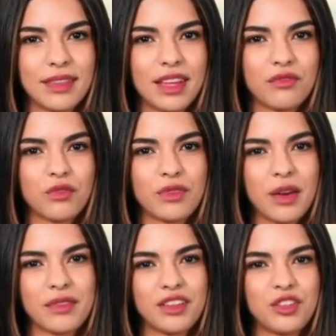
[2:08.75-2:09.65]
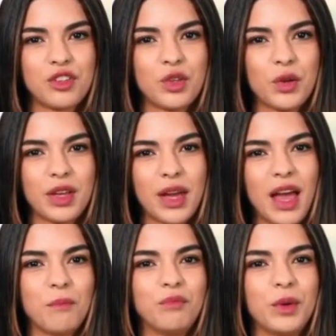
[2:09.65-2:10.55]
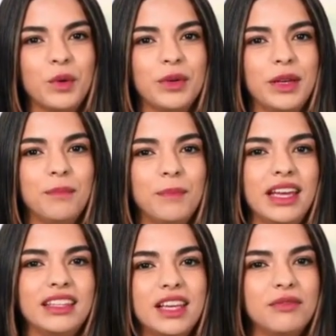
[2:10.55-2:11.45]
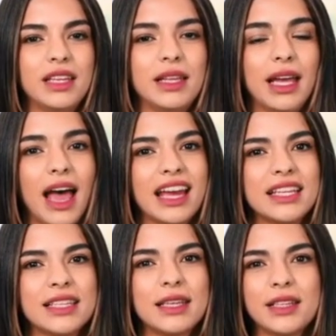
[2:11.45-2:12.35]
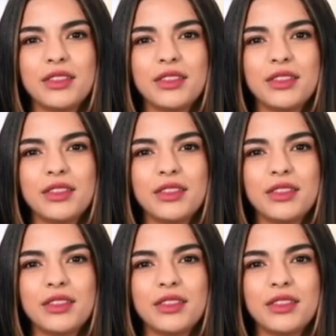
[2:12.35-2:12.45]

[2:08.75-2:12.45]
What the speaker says: If you found this tutorial helpful, please give it a like,